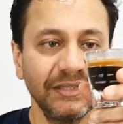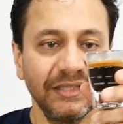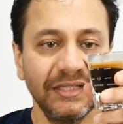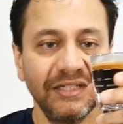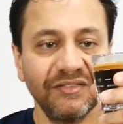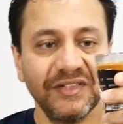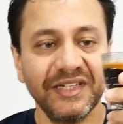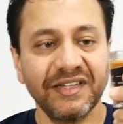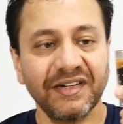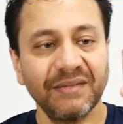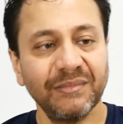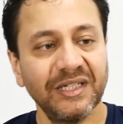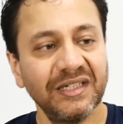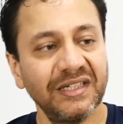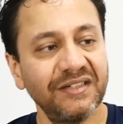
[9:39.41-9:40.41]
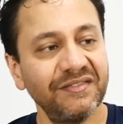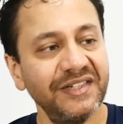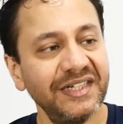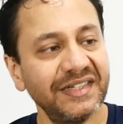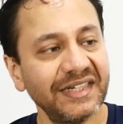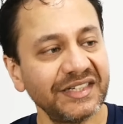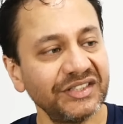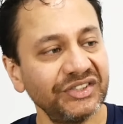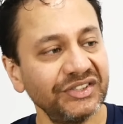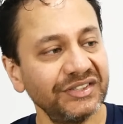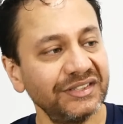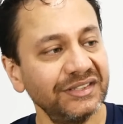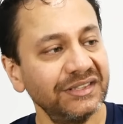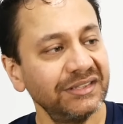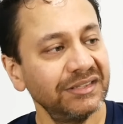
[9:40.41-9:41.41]
lovely crema, lovely
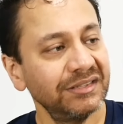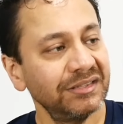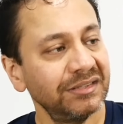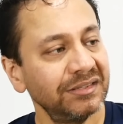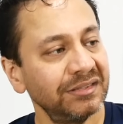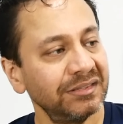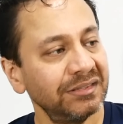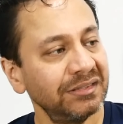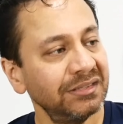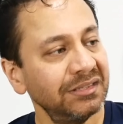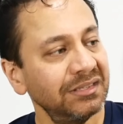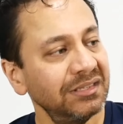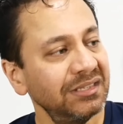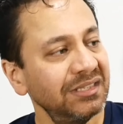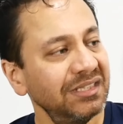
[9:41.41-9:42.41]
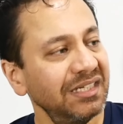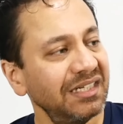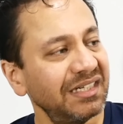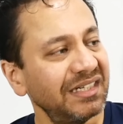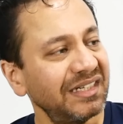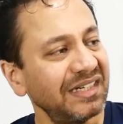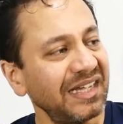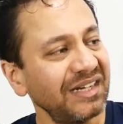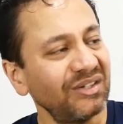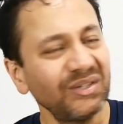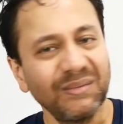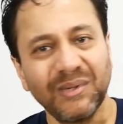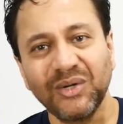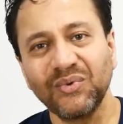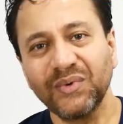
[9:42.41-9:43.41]
texture, and I got
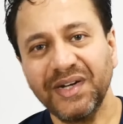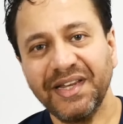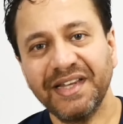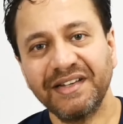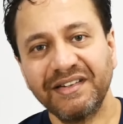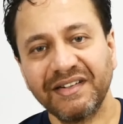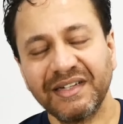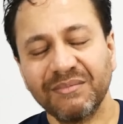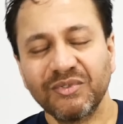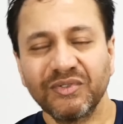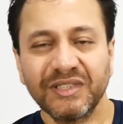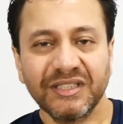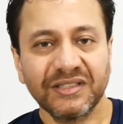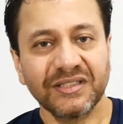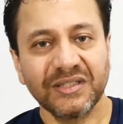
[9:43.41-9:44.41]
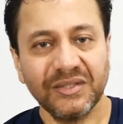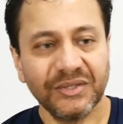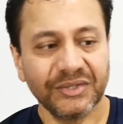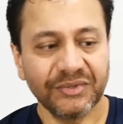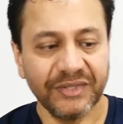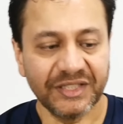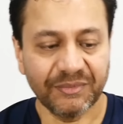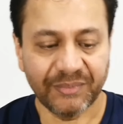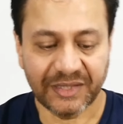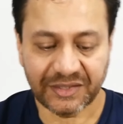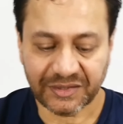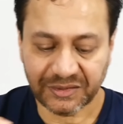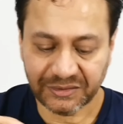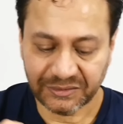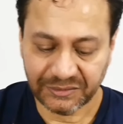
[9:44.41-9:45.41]
about 28 grams, which is close to
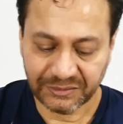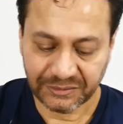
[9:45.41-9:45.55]
espresso.